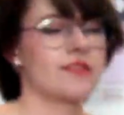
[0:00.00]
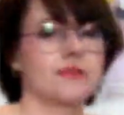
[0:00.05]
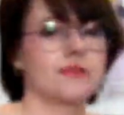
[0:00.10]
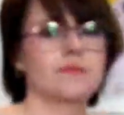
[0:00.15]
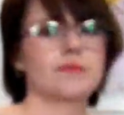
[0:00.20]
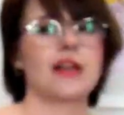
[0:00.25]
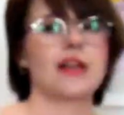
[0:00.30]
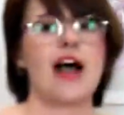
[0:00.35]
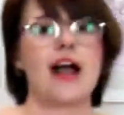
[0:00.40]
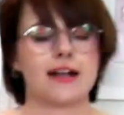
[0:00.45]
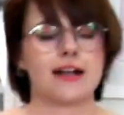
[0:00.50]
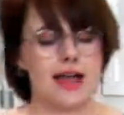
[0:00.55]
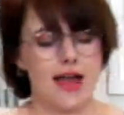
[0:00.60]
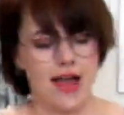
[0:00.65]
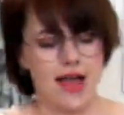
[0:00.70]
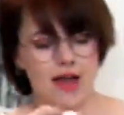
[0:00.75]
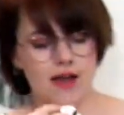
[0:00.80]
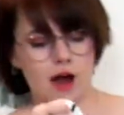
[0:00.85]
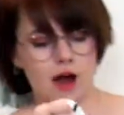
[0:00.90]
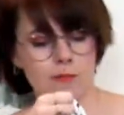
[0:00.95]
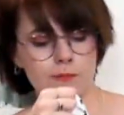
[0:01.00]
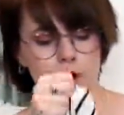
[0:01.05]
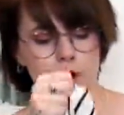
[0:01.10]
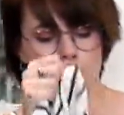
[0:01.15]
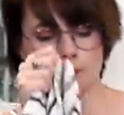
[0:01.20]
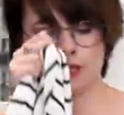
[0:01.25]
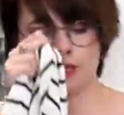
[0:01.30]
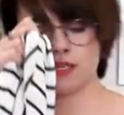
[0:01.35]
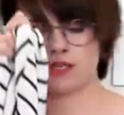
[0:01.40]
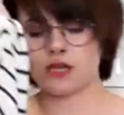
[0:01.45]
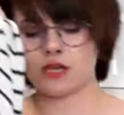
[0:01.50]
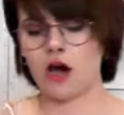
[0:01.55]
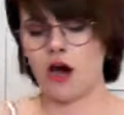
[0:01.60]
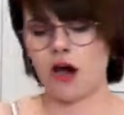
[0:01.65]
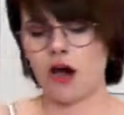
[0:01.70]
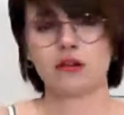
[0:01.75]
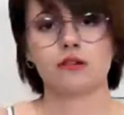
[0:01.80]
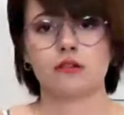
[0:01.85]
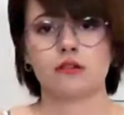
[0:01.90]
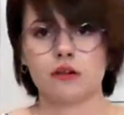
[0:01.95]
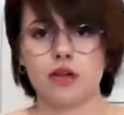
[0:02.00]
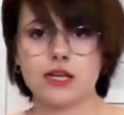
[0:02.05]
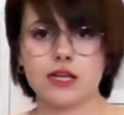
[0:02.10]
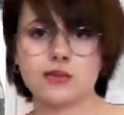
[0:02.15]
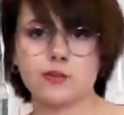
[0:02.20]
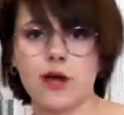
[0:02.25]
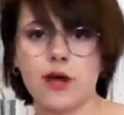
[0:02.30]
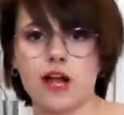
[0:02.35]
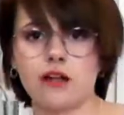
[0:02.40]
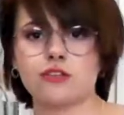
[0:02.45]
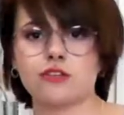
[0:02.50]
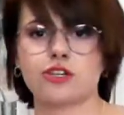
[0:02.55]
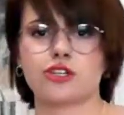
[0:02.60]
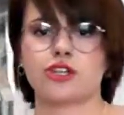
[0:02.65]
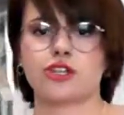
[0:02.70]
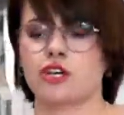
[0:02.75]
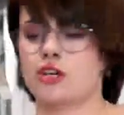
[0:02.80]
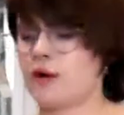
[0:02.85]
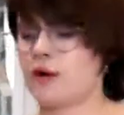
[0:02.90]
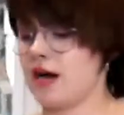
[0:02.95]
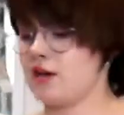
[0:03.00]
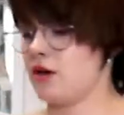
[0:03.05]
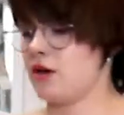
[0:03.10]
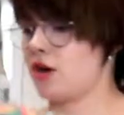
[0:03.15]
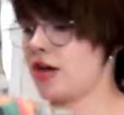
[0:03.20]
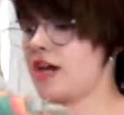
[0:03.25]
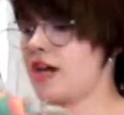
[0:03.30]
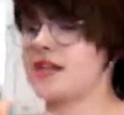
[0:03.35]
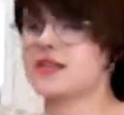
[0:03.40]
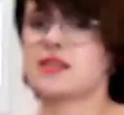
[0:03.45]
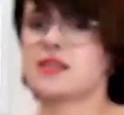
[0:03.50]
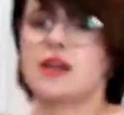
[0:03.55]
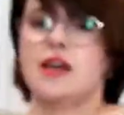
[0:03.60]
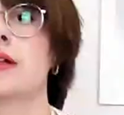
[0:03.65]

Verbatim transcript: than black, and I'll pop this on as well to show you how long it is.